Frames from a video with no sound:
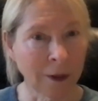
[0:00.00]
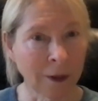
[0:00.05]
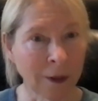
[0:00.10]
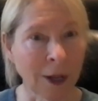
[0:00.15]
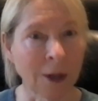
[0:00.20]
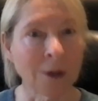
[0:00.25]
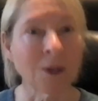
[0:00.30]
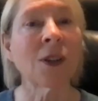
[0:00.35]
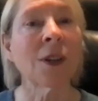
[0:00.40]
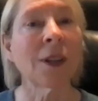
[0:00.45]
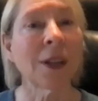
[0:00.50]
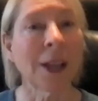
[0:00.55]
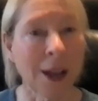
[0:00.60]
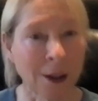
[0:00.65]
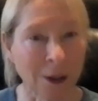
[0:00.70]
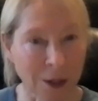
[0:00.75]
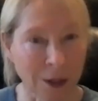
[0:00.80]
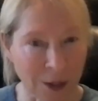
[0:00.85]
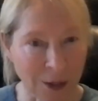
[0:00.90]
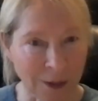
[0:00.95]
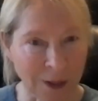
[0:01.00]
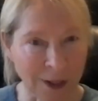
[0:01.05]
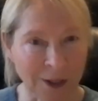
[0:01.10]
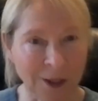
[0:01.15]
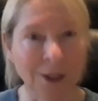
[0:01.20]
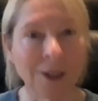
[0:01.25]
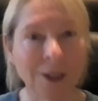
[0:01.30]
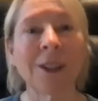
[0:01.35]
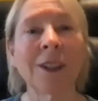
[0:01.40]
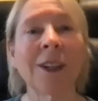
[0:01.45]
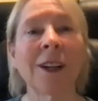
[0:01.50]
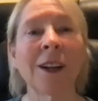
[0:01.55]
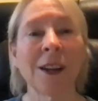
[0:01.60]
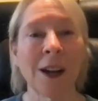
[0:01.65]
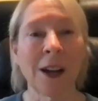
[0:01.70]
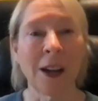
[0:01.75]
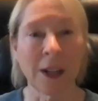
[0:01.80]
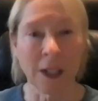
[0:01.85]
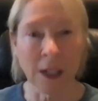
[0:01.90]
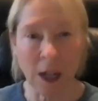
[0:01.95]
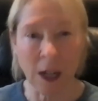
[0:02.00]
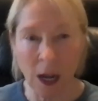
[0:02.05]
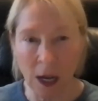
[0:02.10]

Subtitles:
close encounters of the third kind,